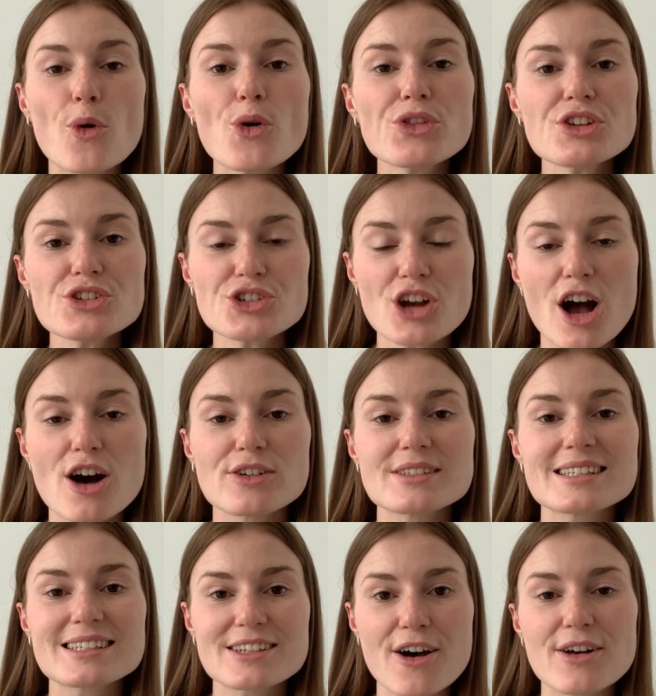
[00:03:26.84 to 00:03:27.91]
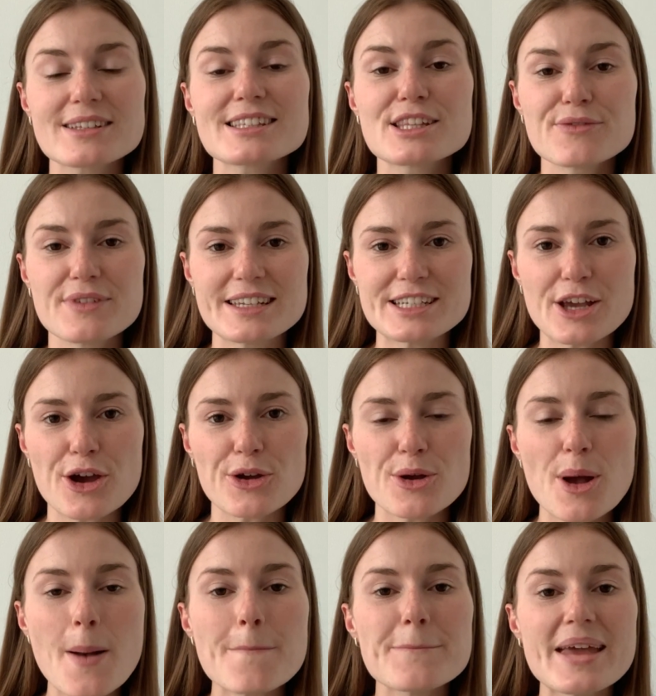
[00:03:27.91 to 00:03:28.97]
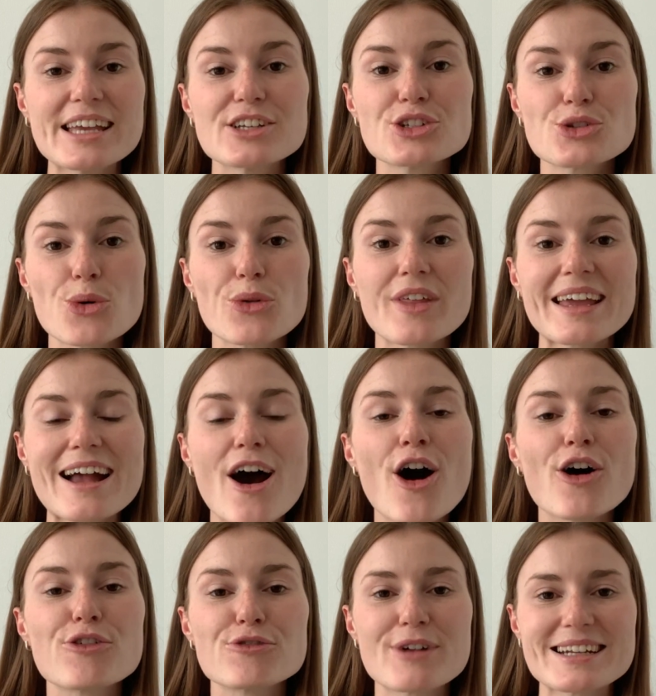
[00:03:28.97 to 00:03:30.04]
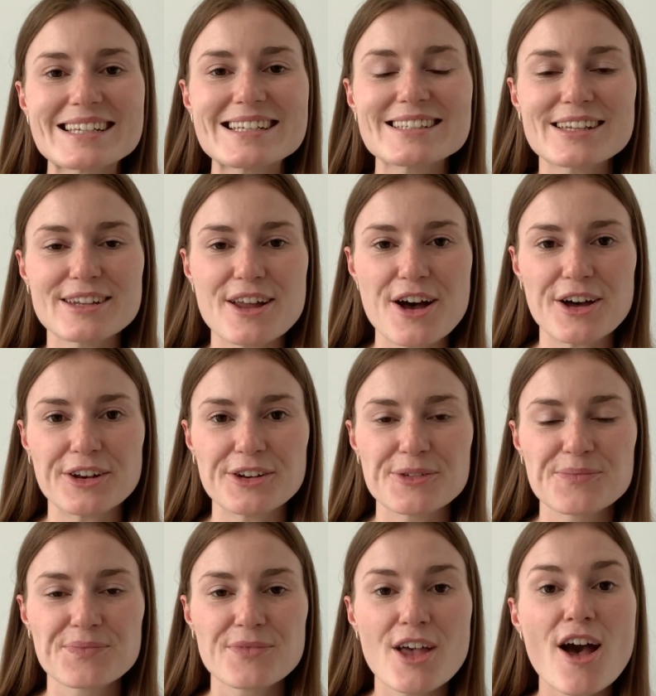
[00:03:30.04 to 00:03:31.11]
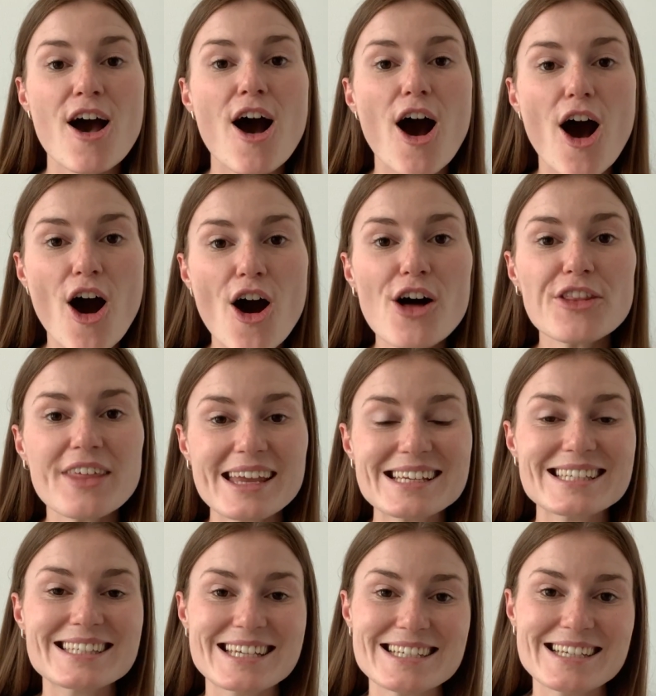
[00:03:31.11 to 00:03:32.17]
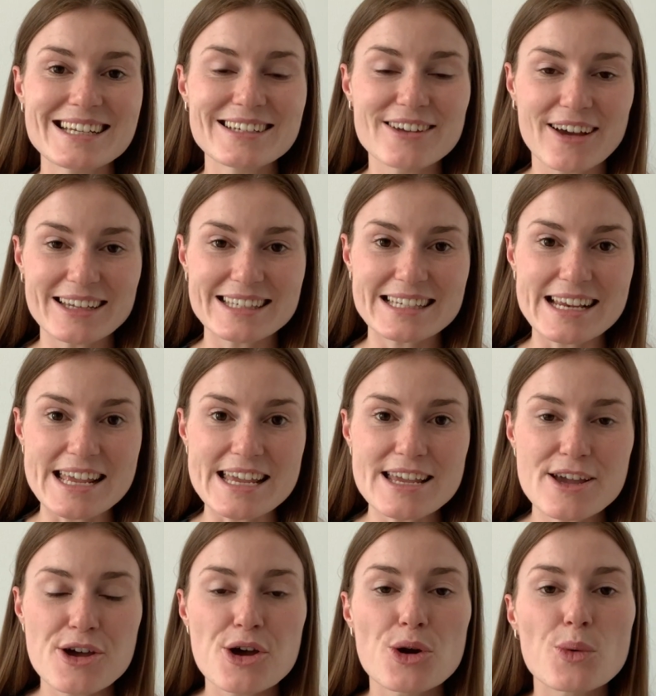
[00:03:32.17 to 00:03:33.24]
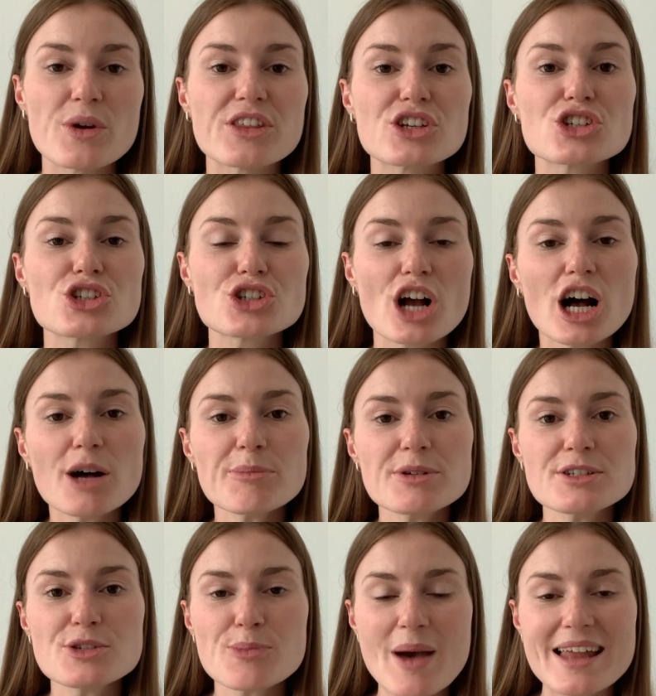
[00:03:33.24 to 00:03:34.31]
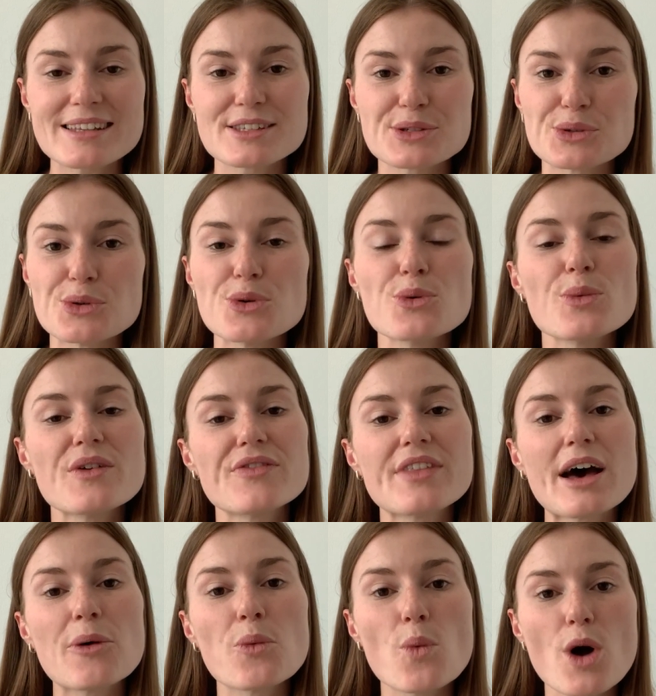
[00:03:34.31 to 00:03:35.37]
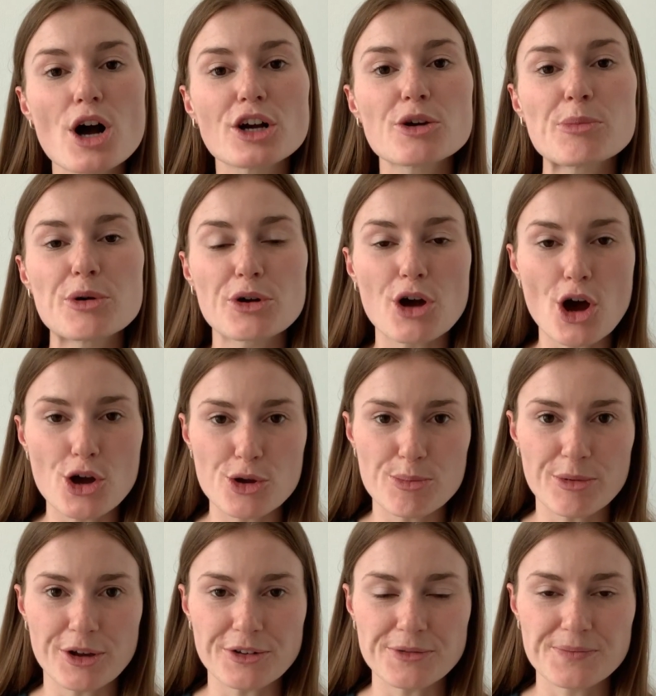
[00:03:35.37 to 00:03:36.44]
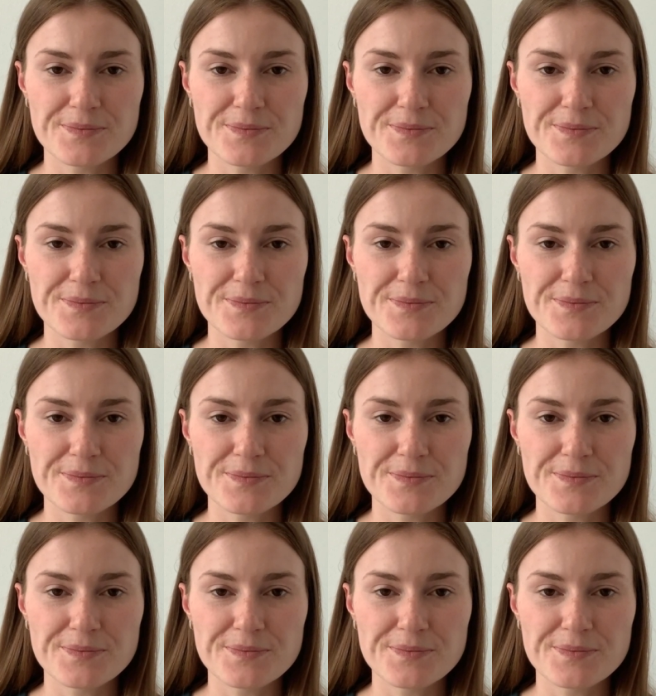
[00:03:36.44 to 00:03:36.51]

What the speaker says: the child starts the video, make sure they are ready to learn. Are they sitting nicely with a sharpened pencil with their workbook open?